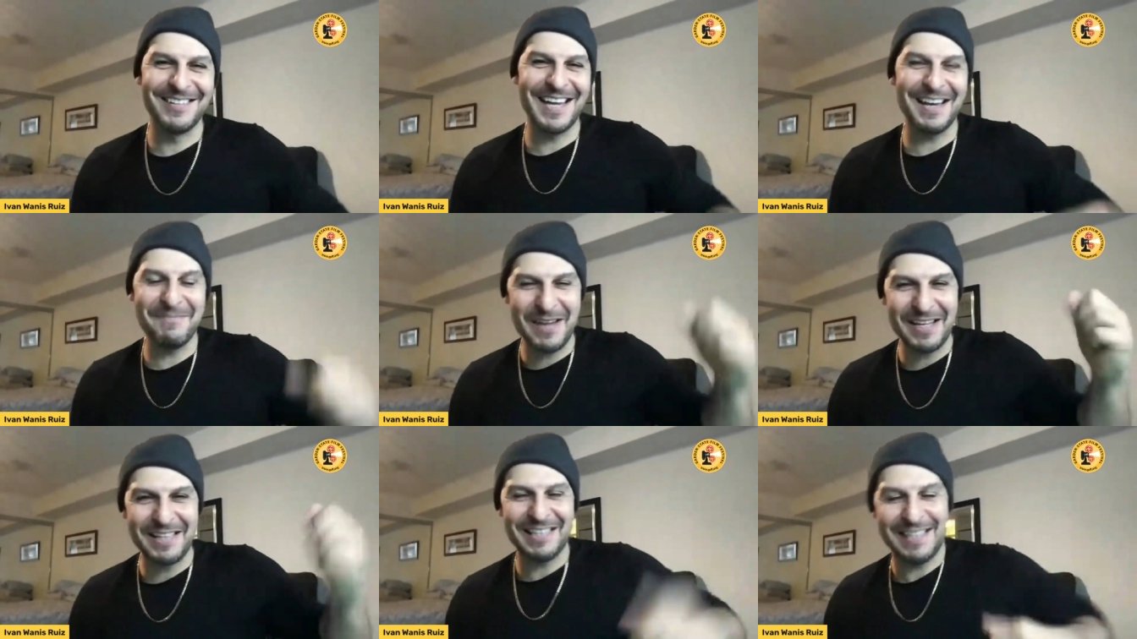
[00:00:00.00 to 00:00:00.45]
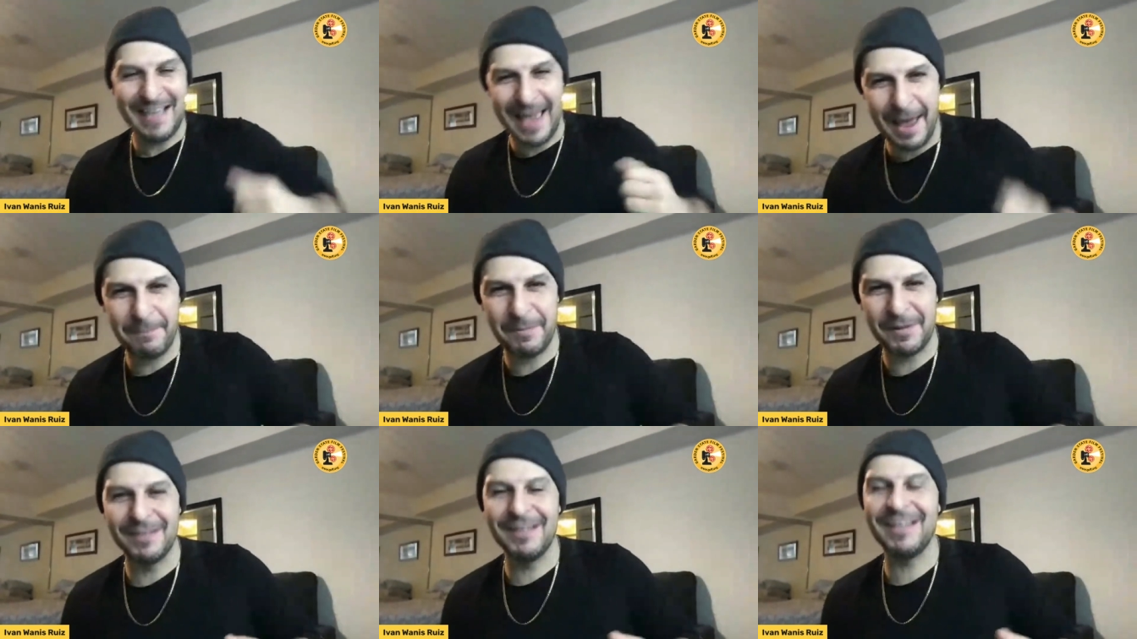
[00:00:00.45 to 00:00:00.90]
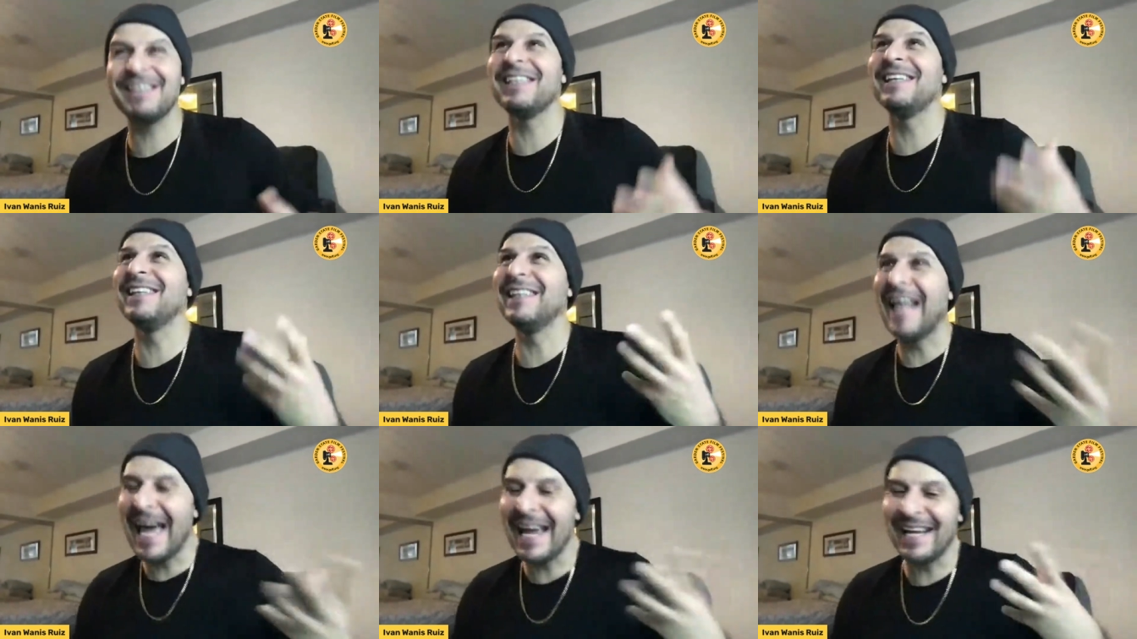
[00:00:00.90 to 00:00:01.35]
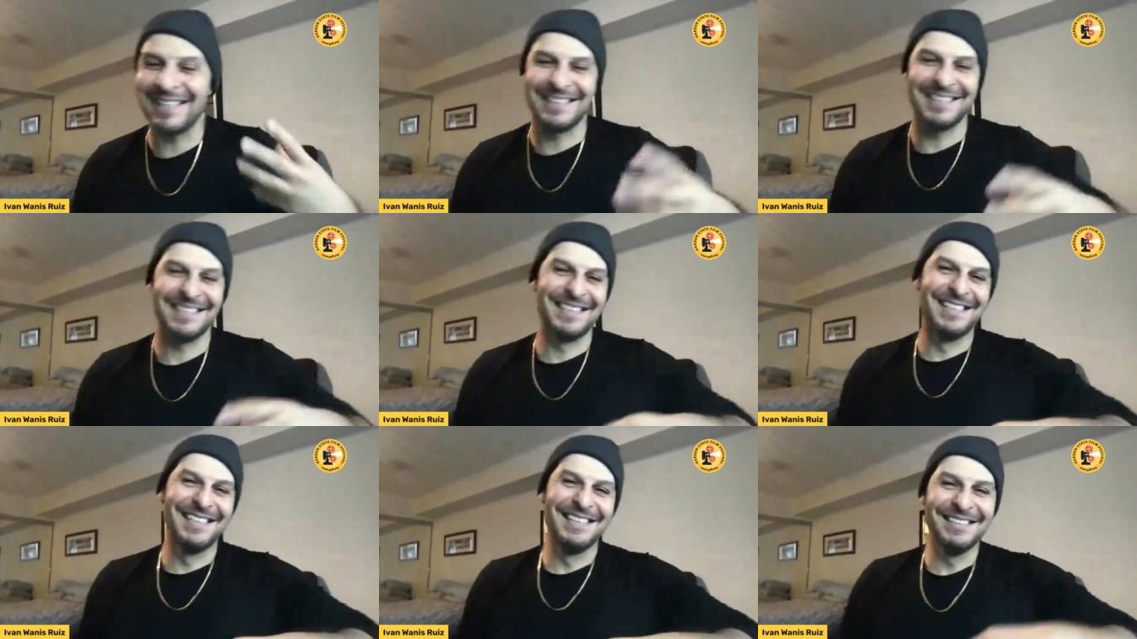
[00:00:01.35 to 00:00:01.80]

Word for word: we gotta make this happen look at the light